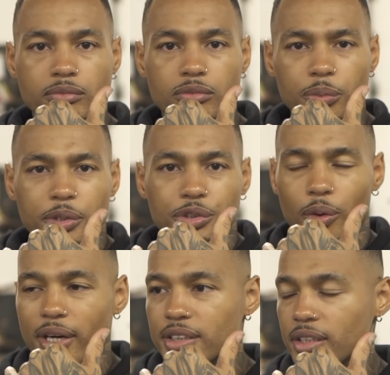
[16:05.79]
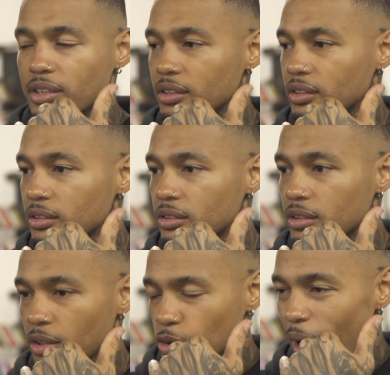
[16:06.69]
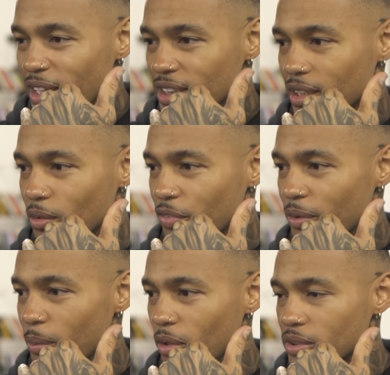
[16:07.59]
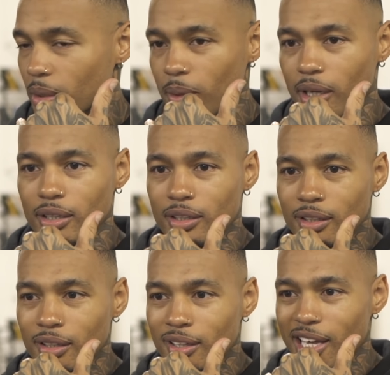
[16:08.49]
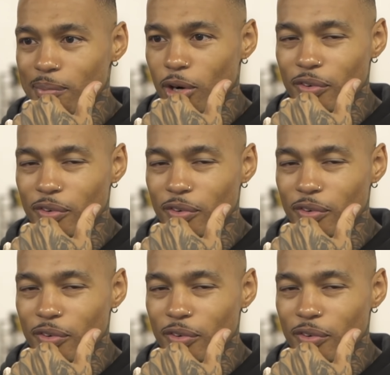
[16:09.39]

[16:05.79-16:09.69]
You mean who's watching it? Who's watching it? What if it moves? And I'm like, they move?